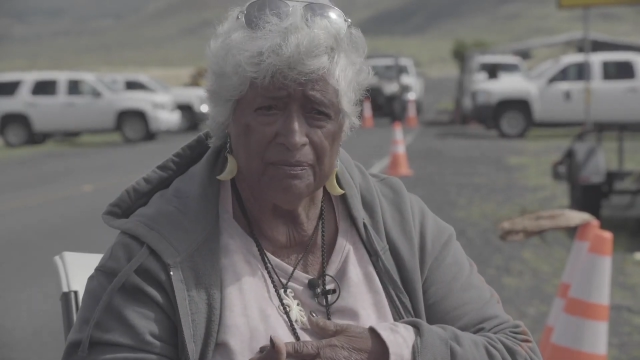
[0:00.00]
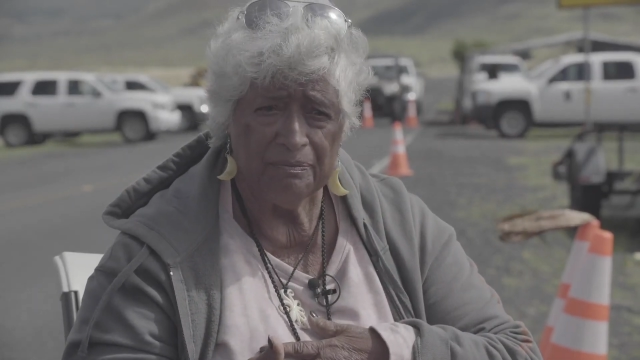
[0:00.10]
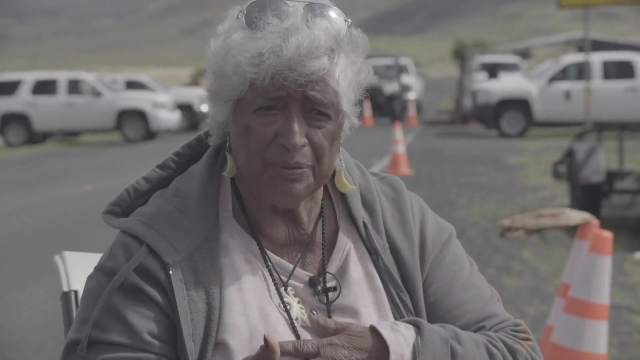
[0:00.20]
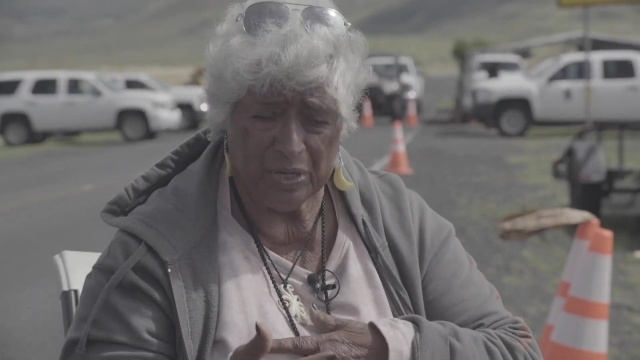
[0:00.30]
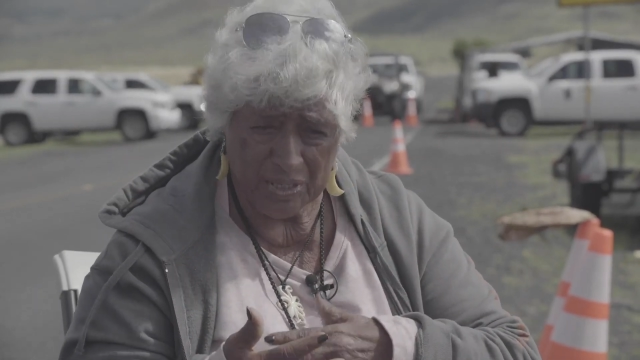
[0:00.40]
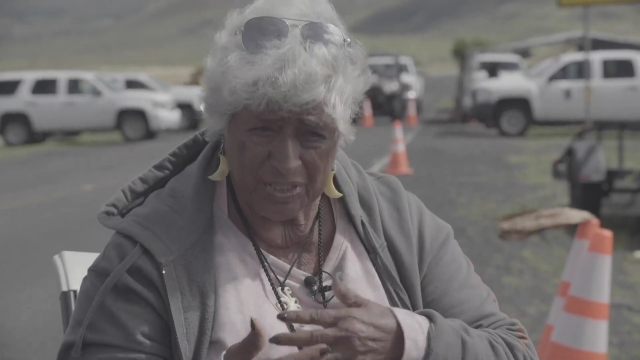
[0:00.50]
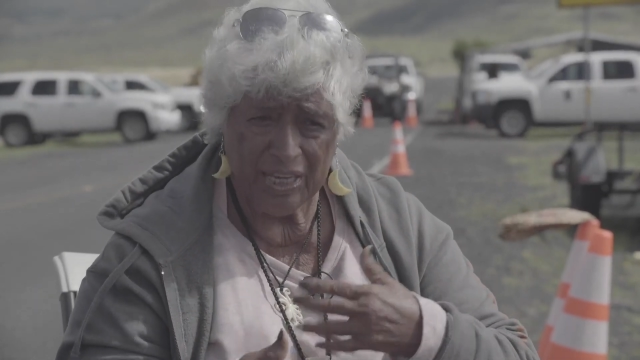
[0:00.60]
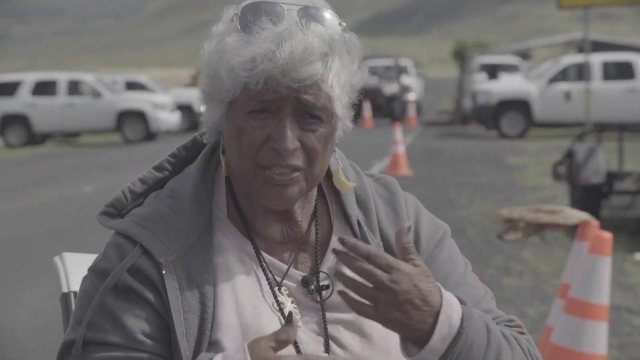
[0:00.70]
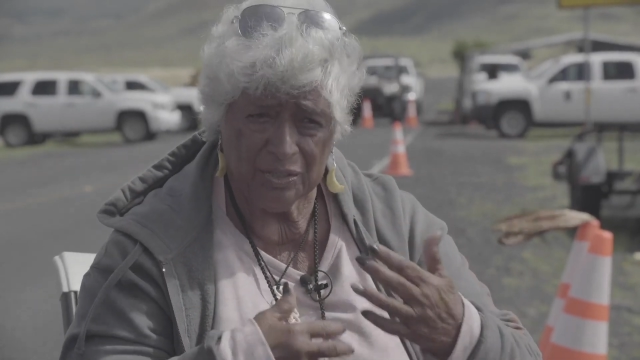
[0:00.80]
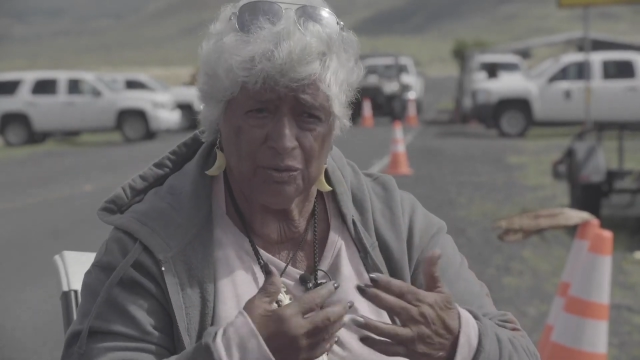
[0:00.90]
because
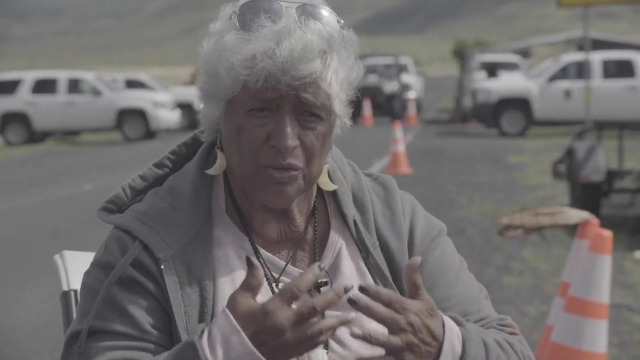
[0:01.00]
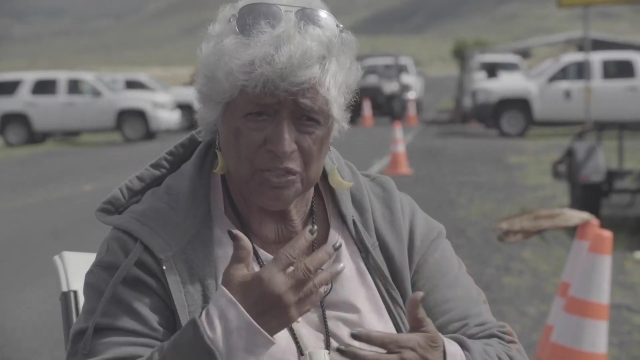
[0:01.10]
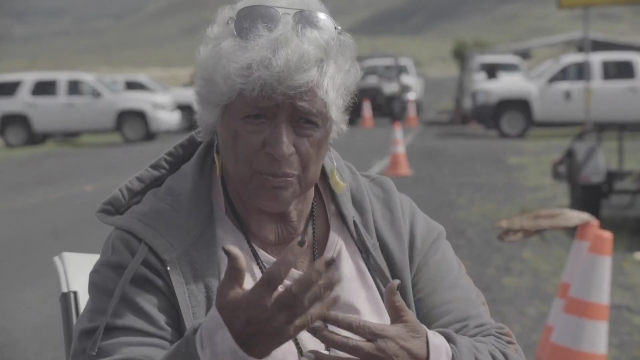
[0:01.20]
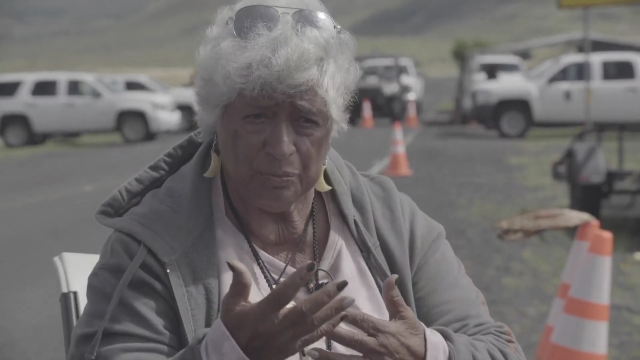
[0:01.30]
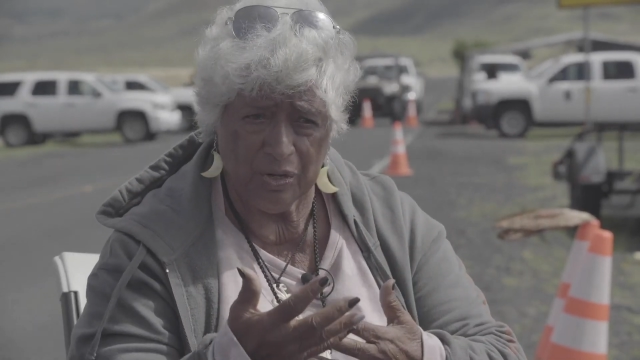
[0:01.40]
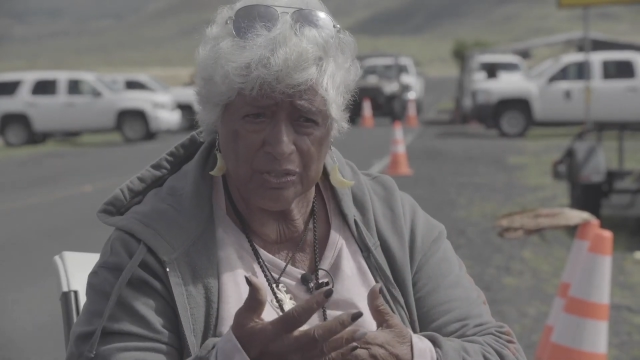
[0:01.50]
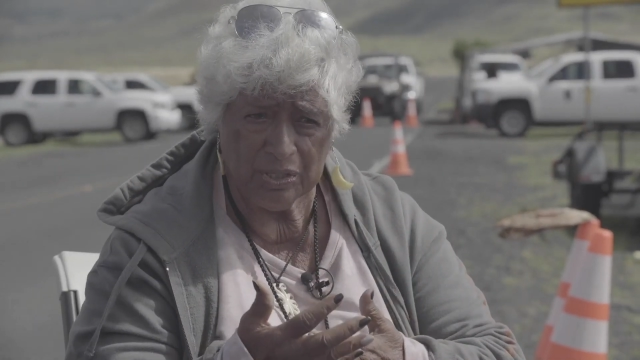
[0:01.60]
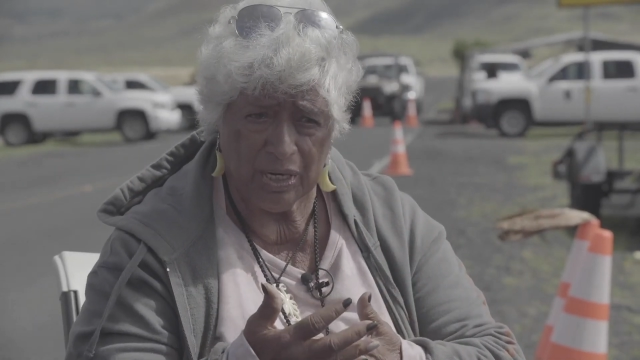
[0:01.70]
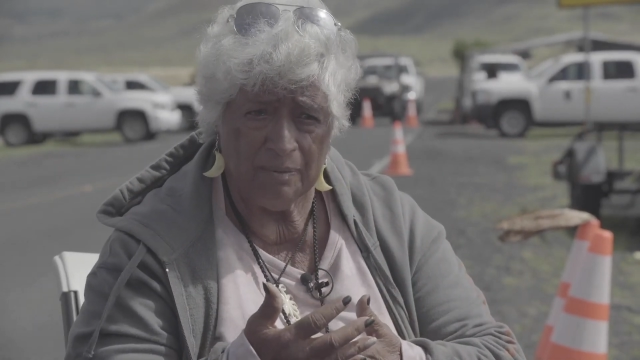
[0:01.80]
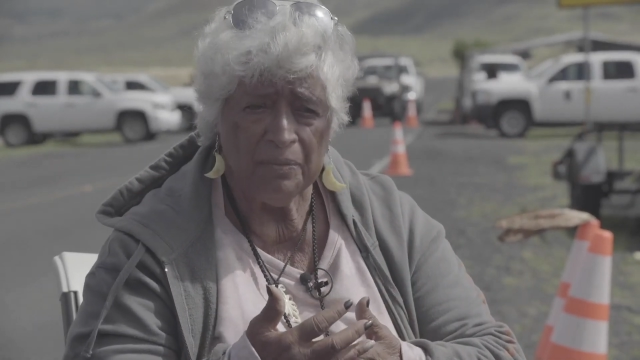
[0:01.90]
that's the
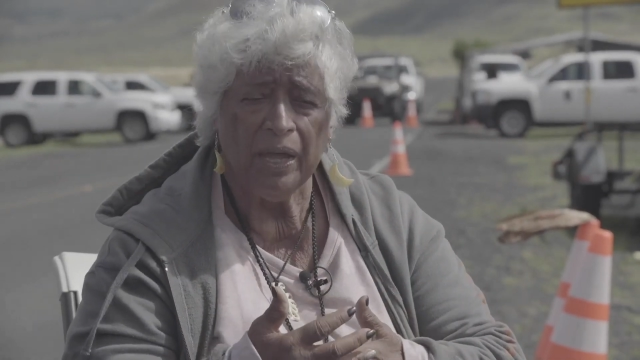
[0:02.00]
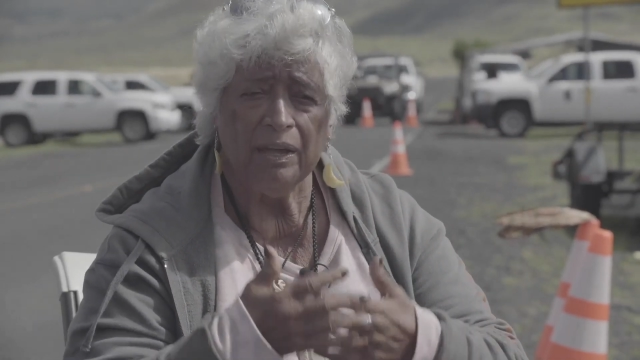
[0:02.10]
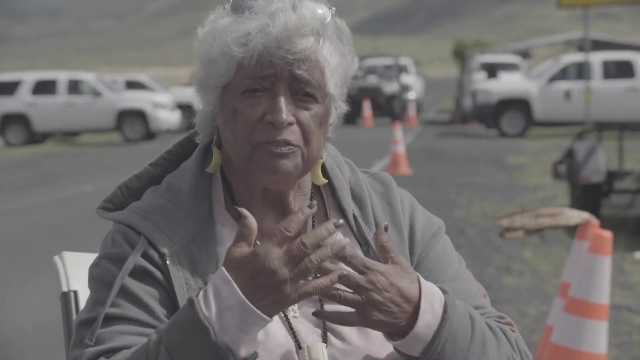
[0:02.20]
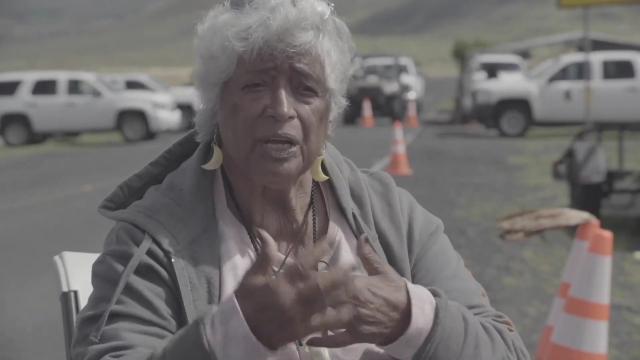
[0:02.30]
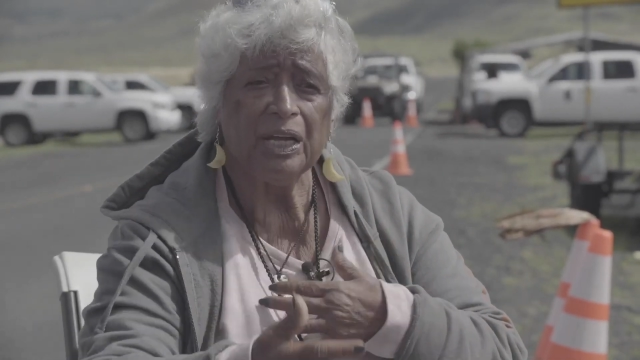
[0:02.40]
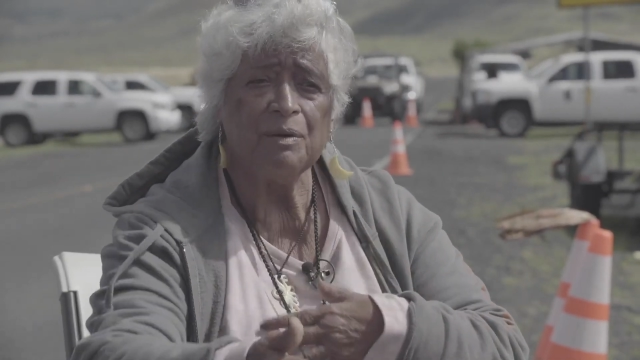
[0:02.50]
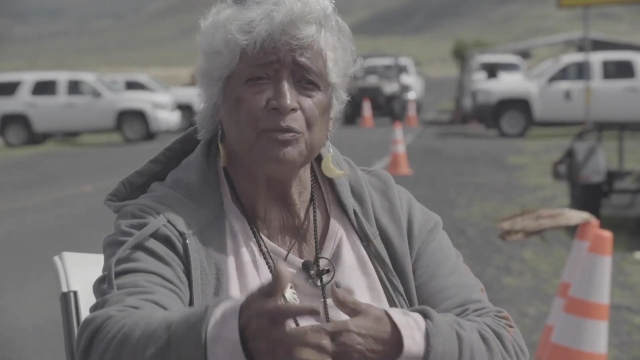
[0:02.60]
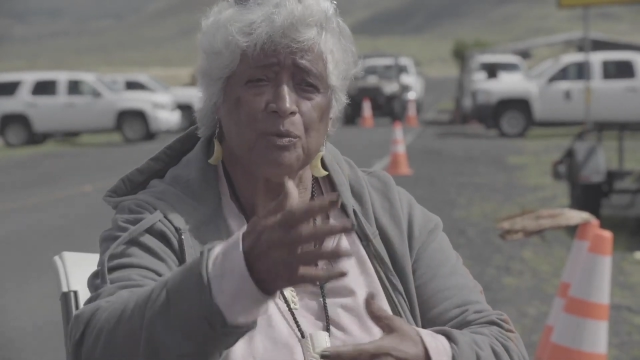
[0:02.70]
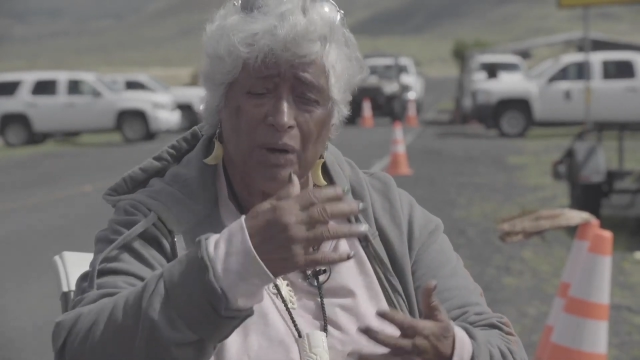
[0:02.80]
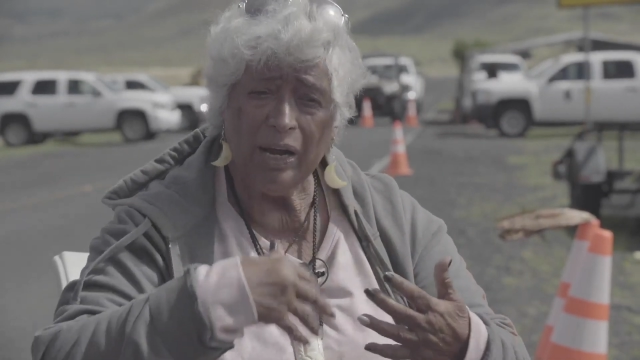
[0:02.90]
reciprocity. If they come
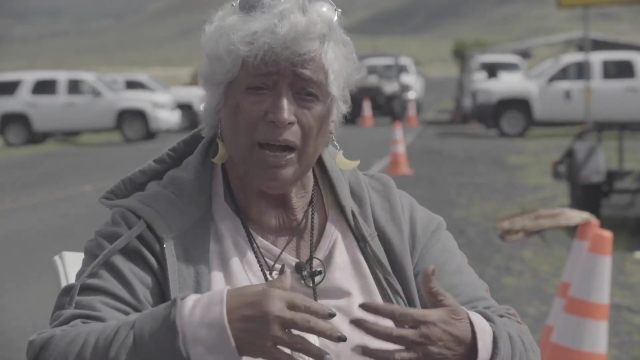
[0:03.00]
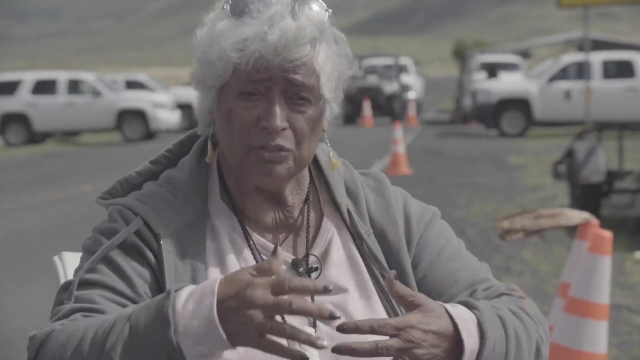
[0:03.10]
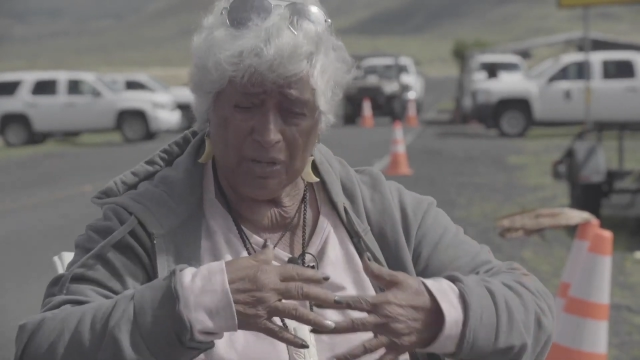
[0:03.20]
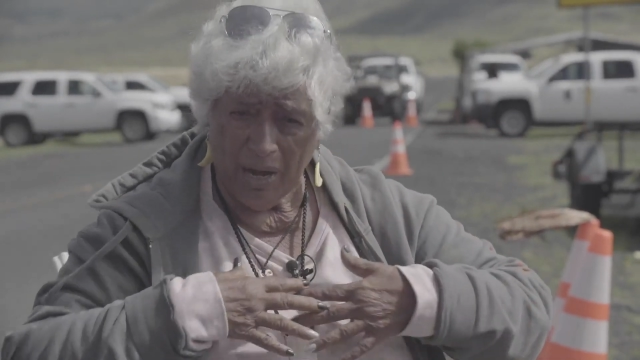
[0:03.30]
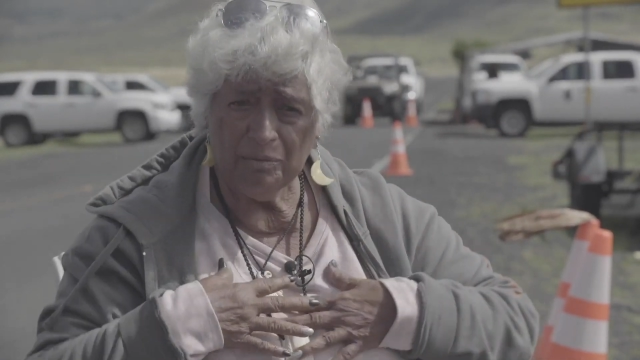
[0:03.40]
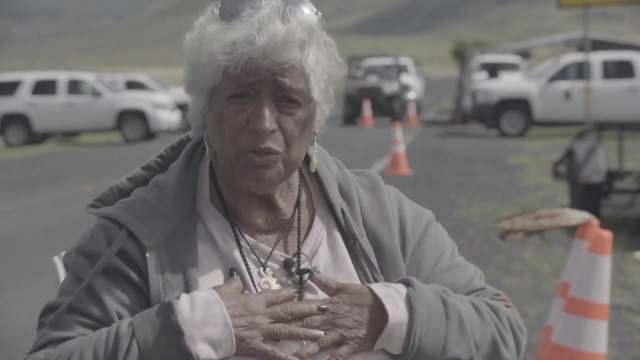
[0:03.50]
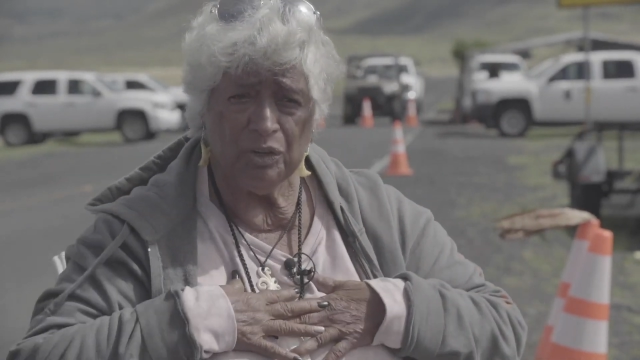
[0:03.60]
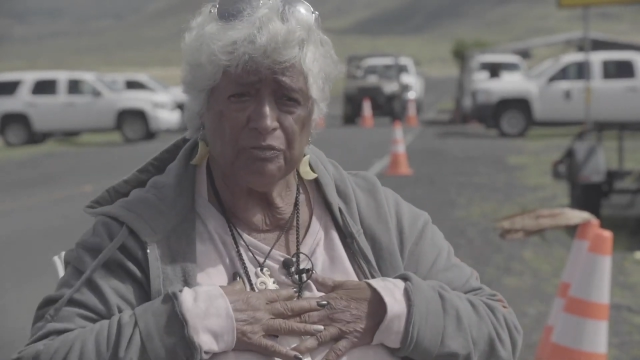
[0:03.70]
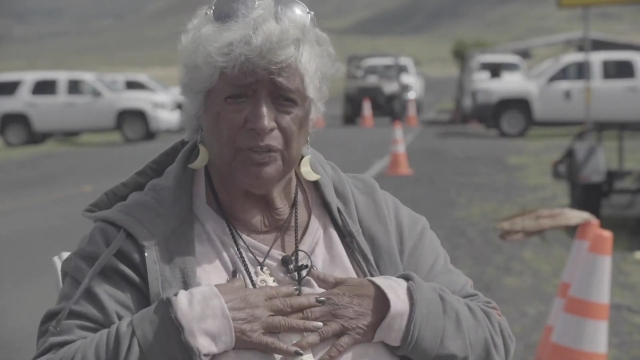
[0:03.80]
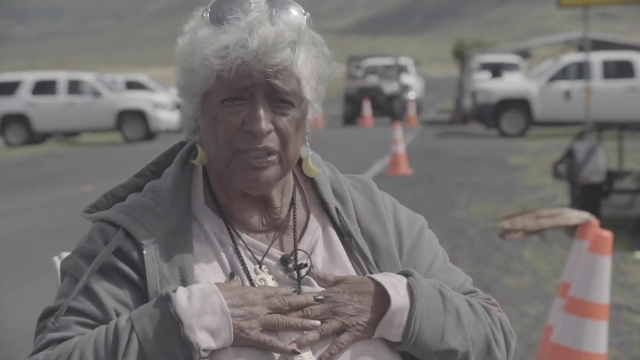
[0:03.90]
to my house, I'm going
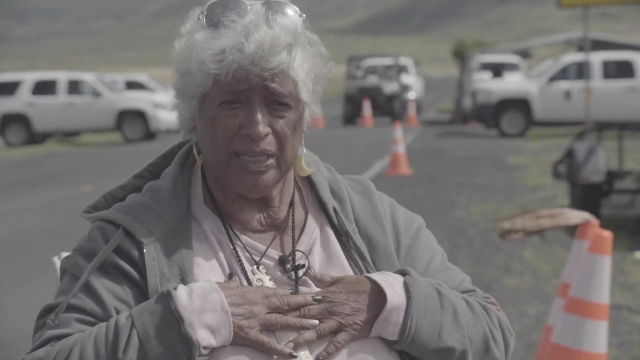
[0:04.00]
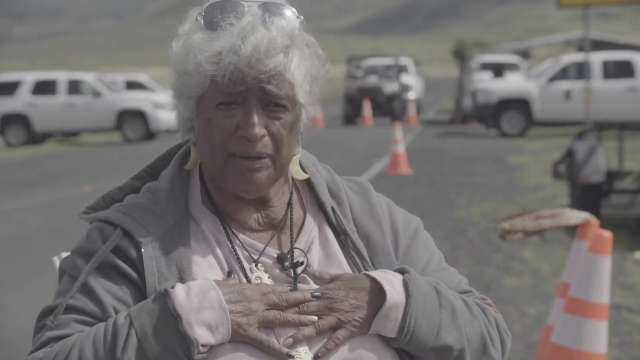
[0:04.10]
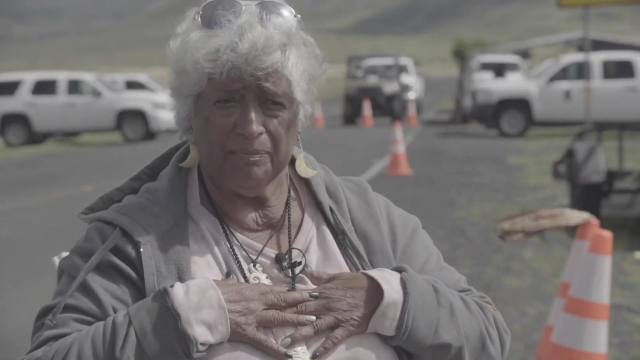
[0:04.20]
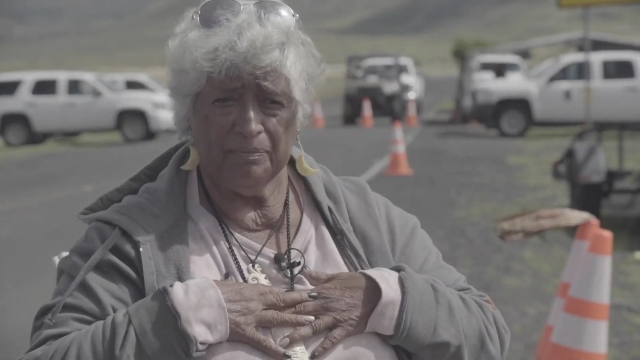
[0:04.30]
to feed them.